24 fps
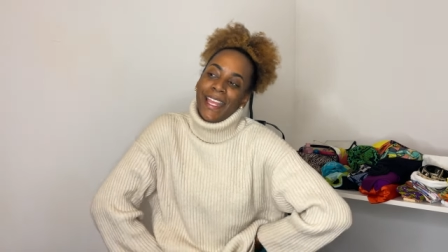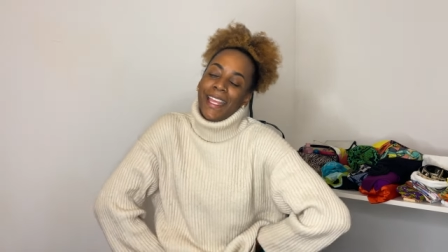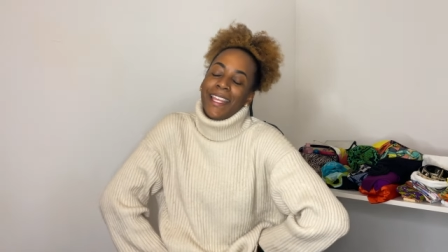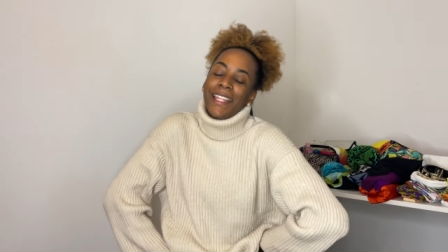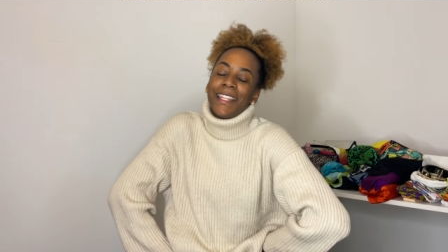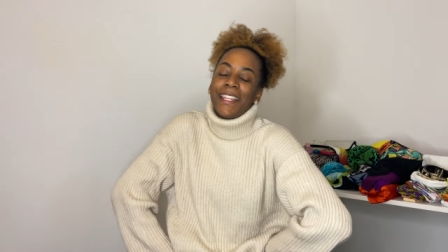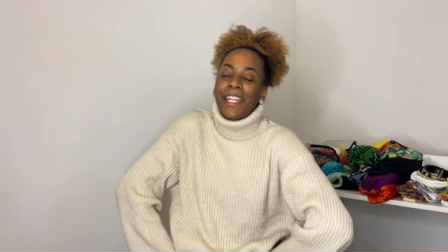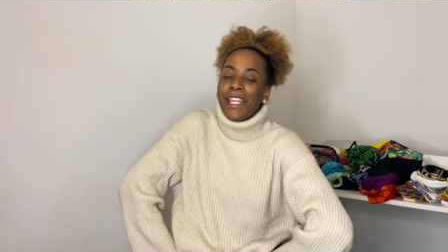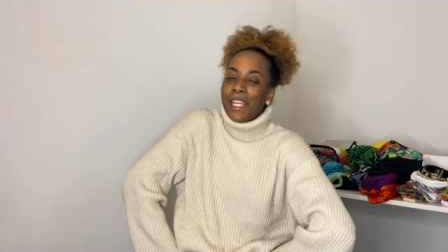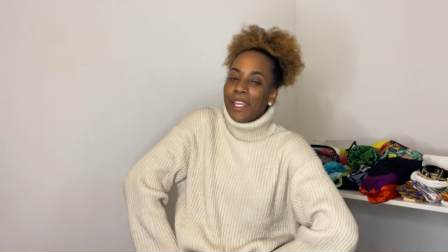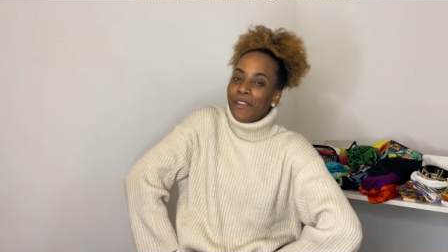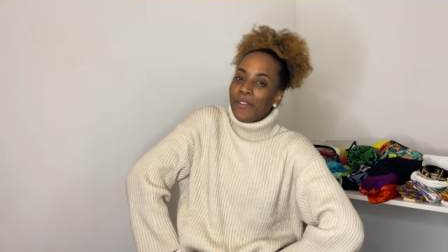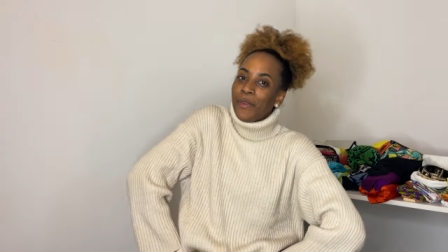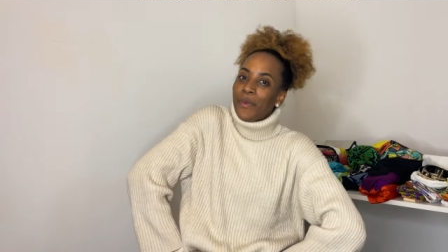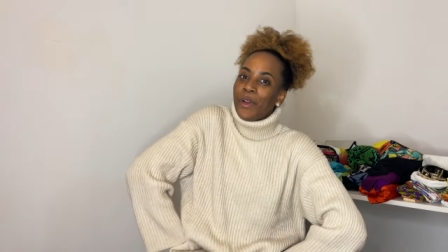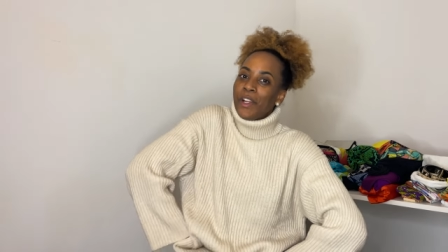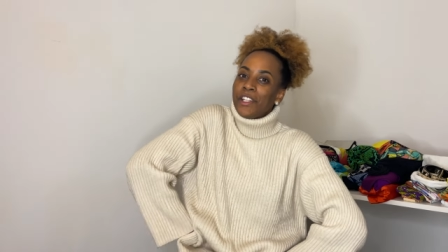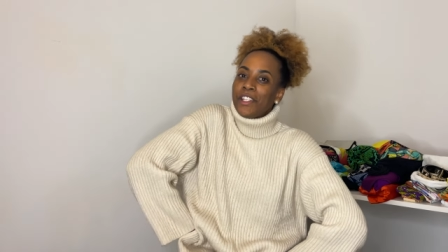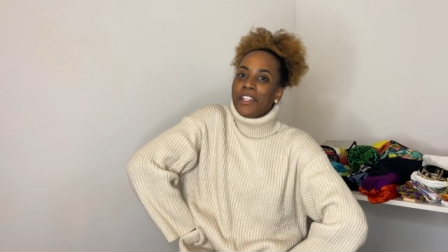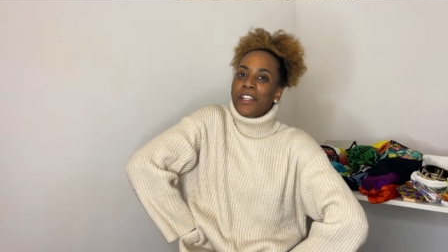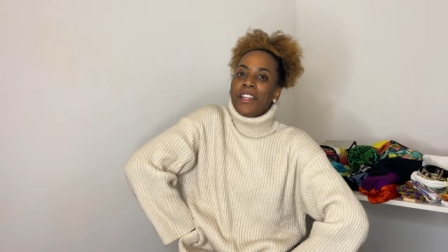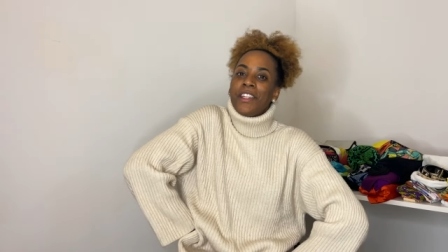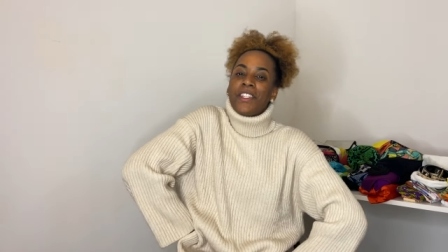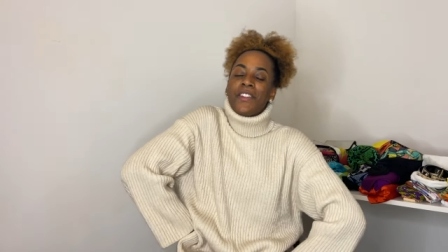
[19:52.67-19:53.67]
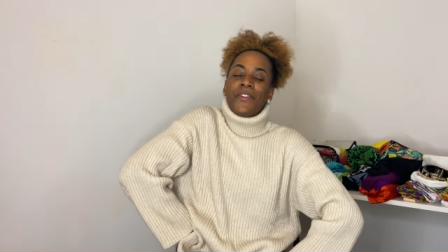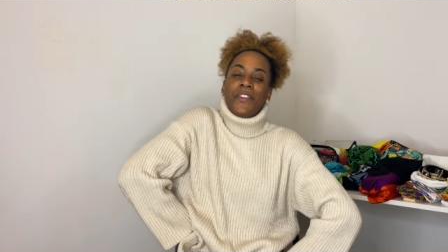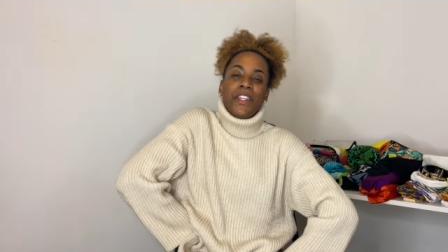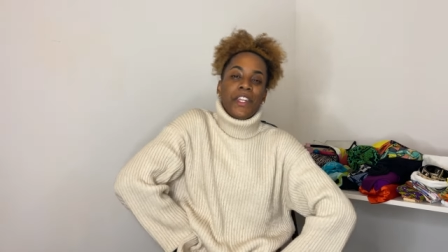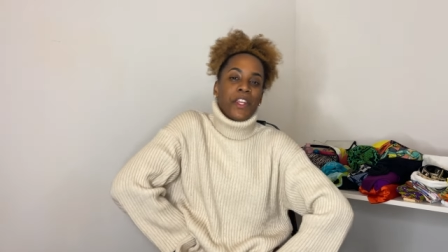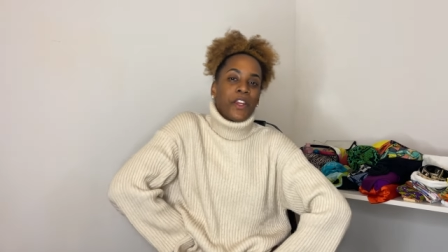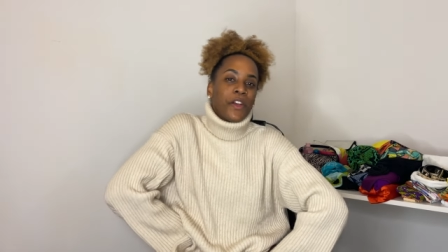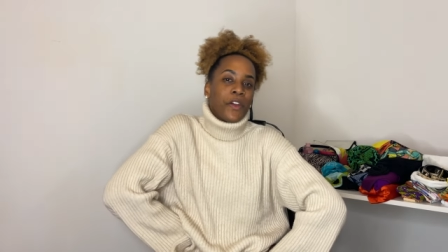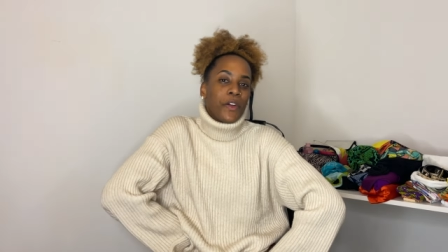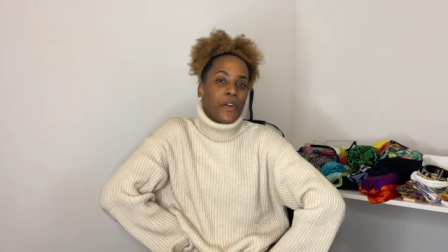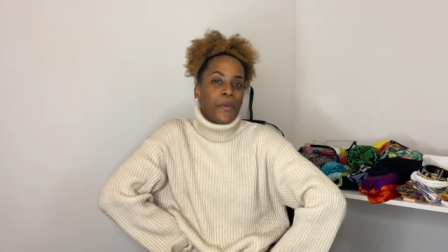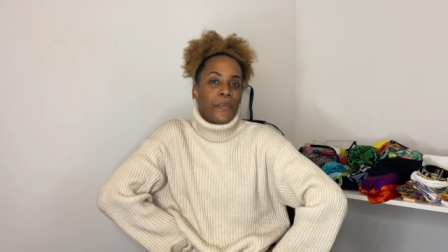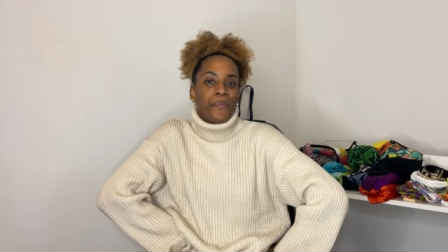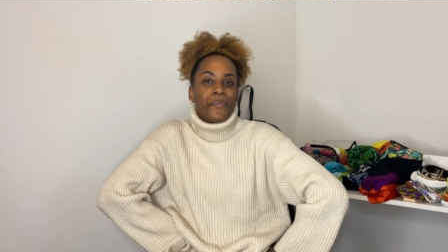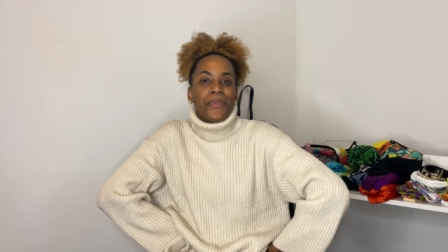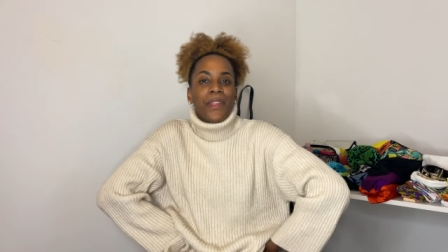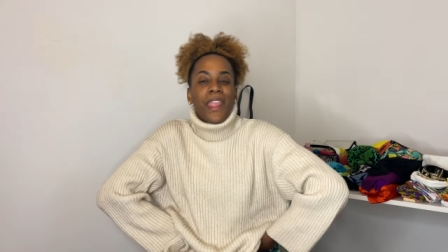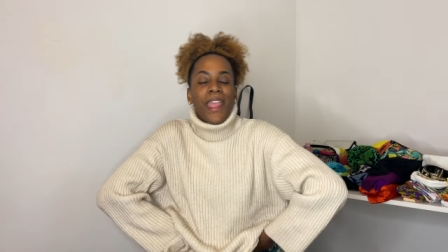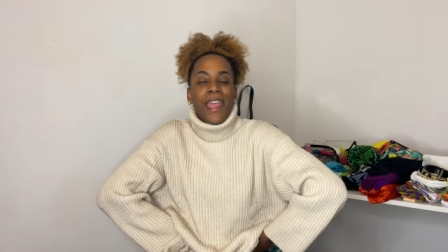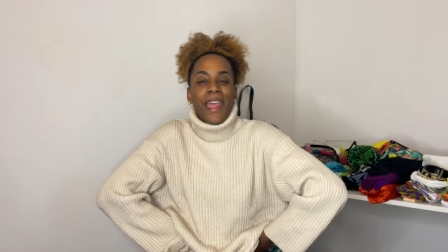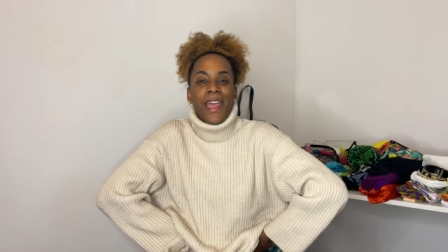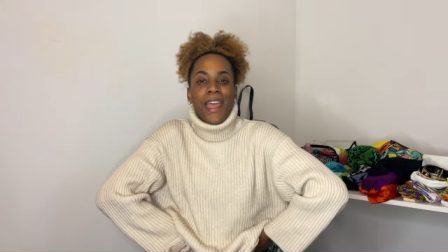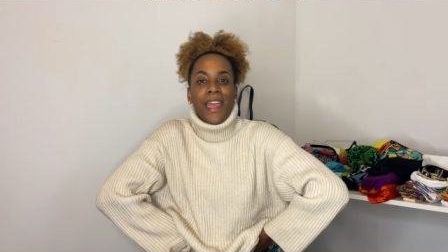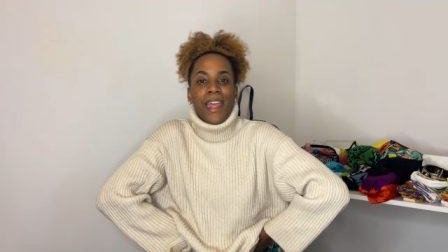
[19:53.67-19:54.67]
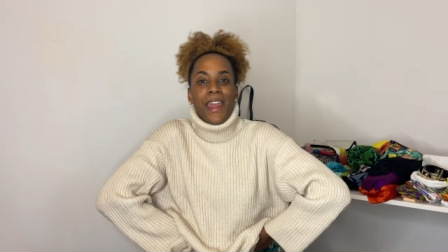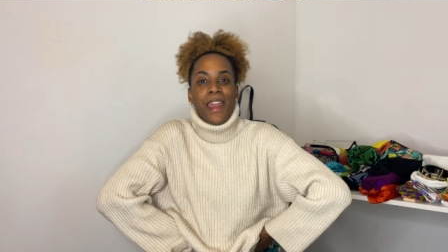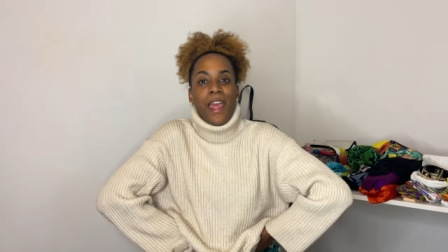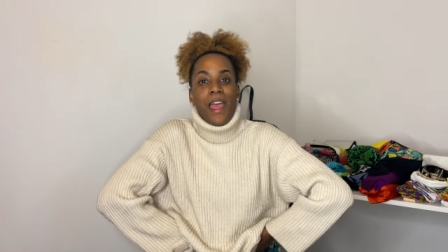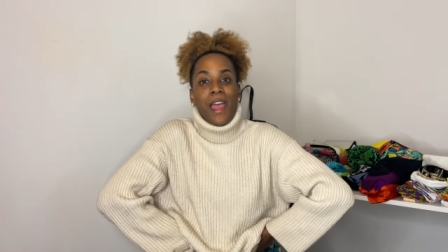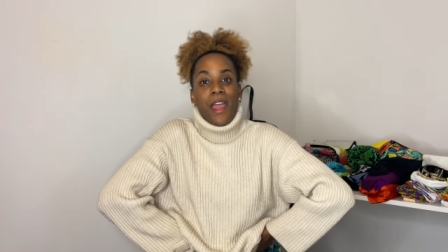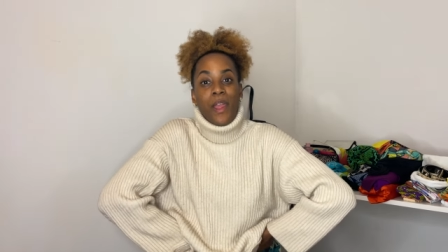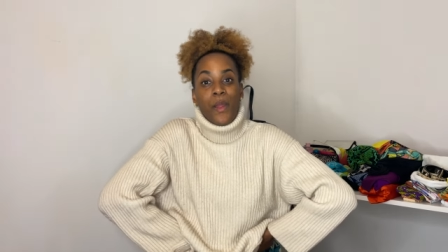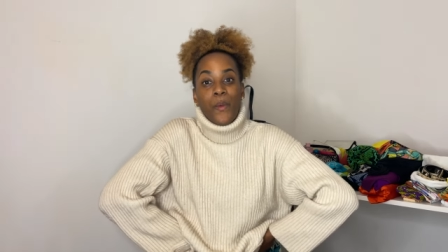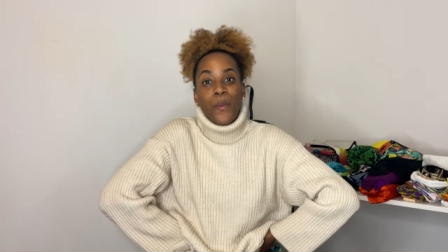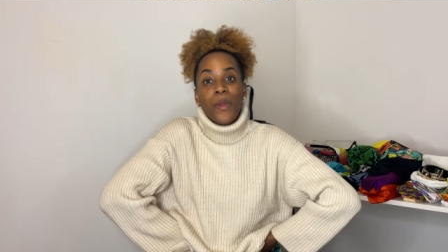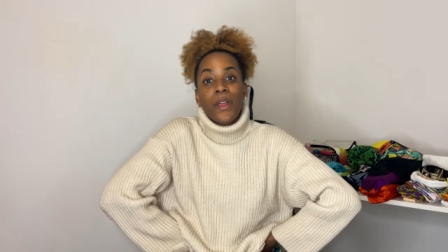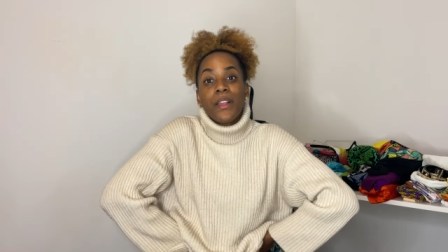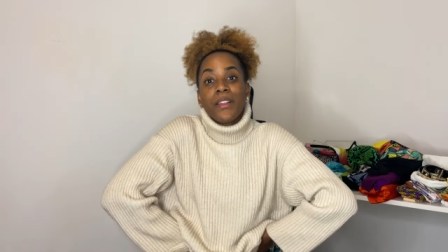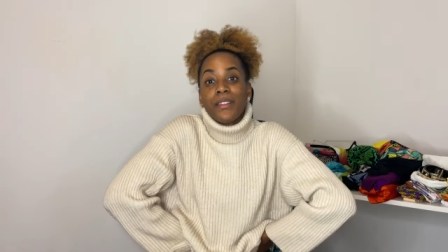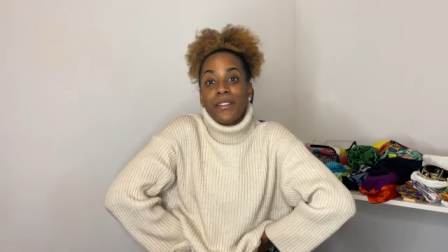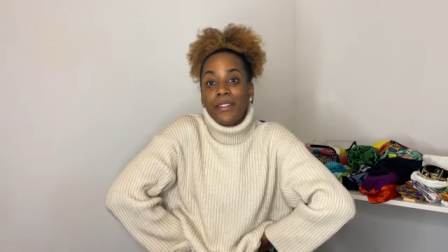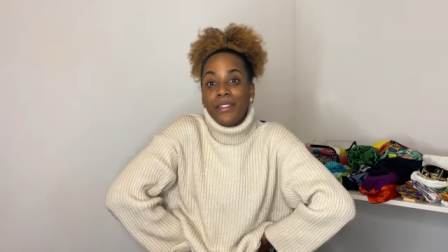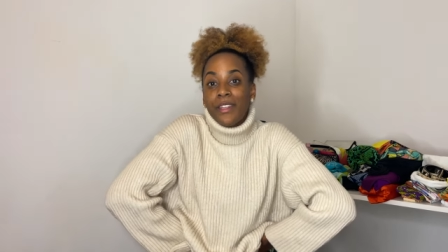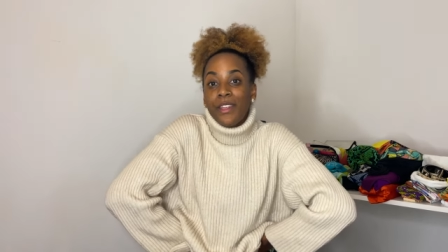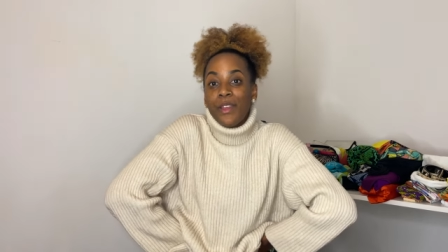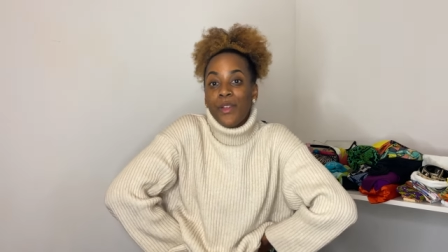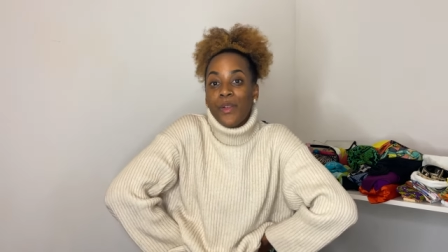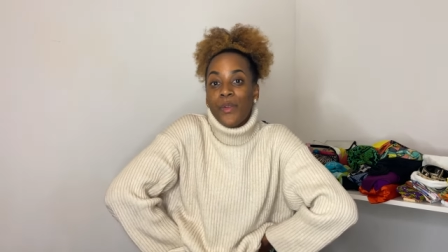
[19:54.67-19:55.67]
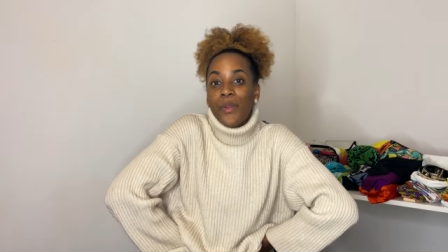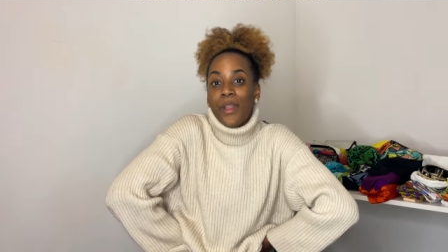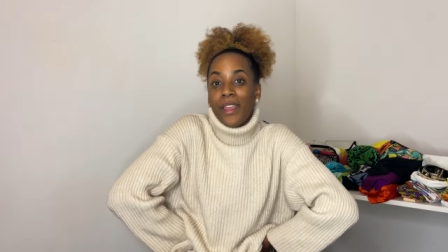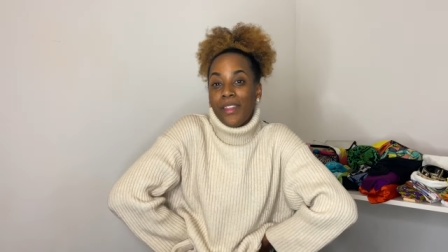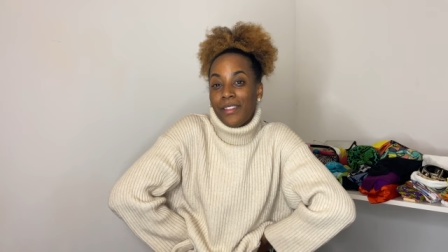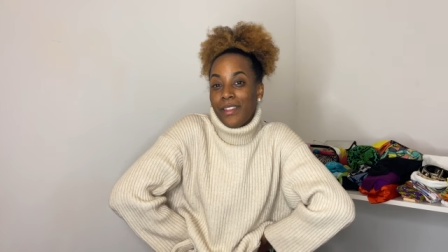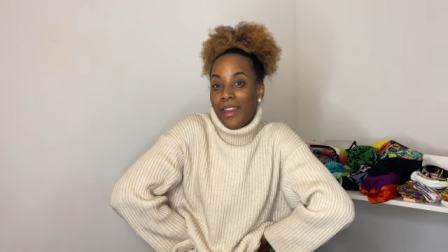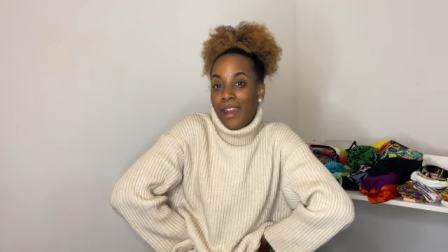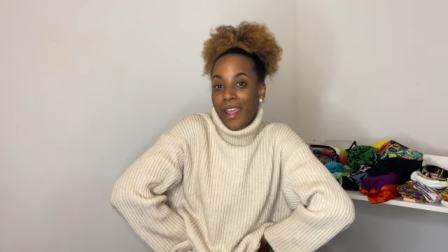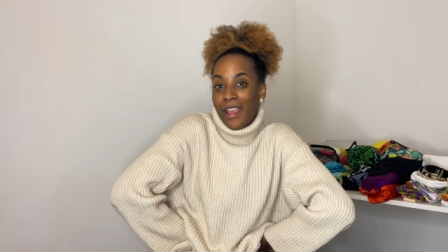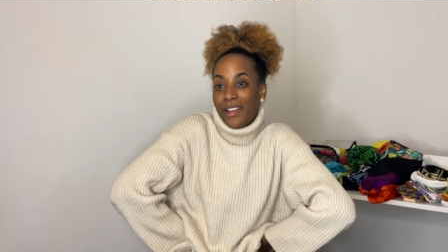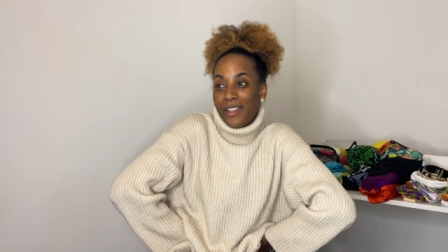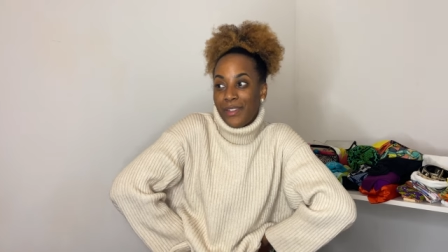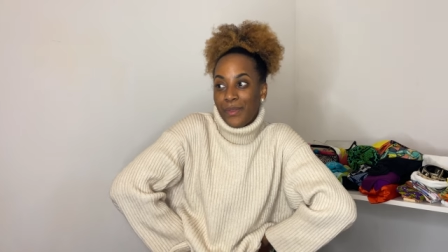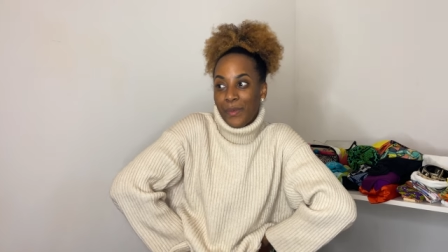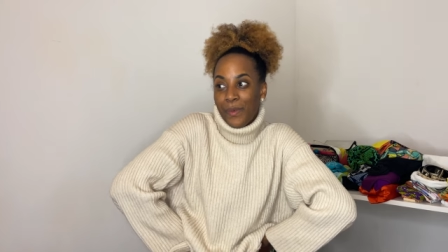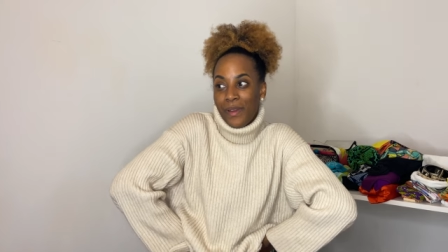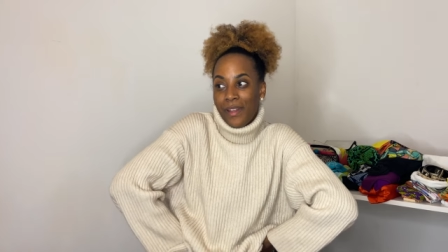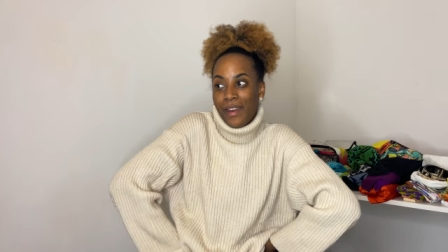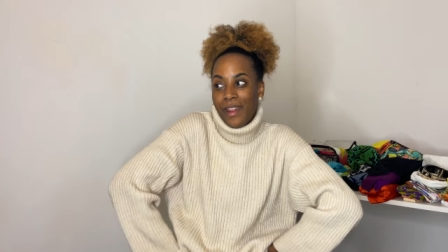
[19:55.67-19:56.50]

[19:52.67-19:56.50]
Thank you for watching this video. and I will see you in the next one.